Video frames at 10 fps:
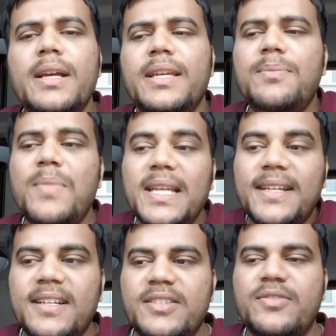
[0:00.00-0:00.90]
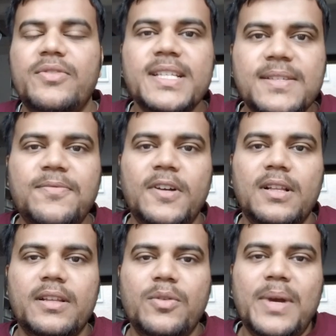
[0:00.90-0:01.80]
it might get
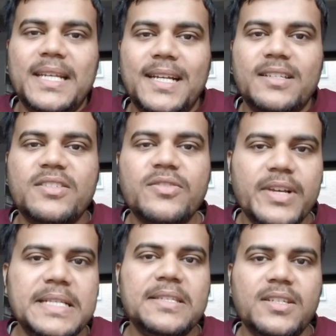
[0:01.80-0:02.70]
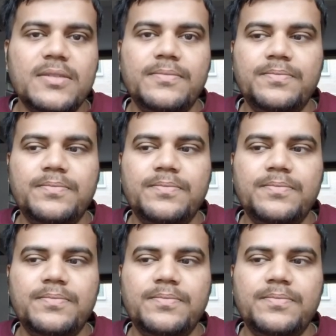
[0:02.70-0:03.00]
stressful. You might get stressed,